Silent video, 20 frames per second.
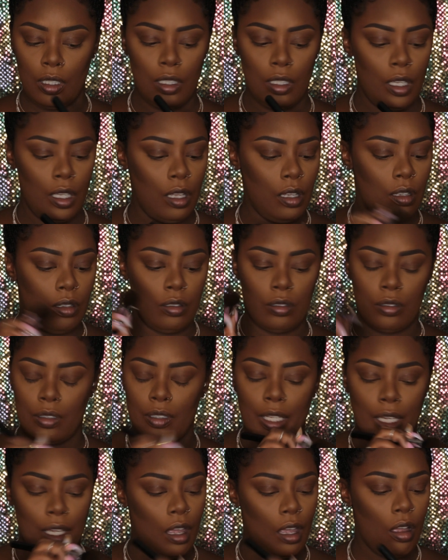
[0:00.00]
Yo,
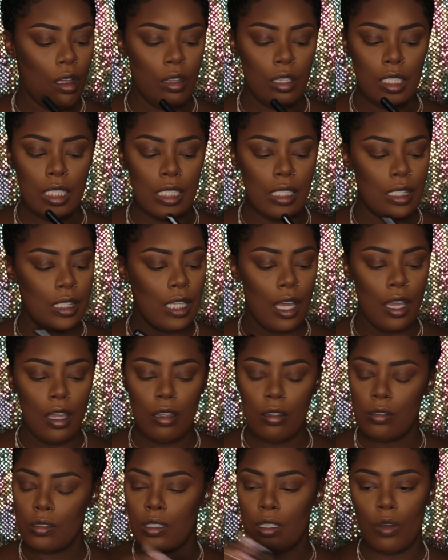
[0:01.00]
like all these
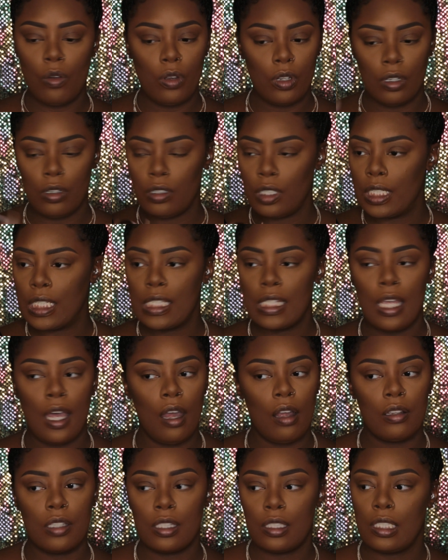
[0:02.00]
sounds going on in this
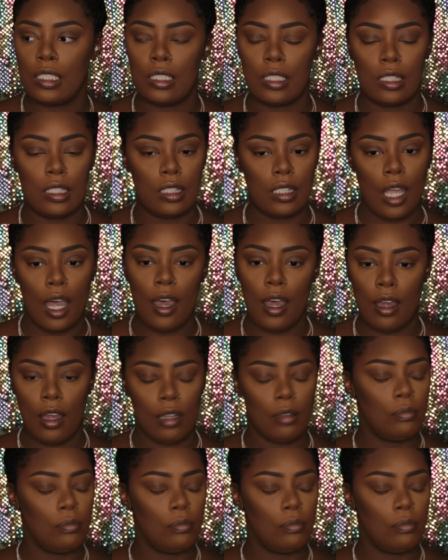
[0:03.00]
house need to stop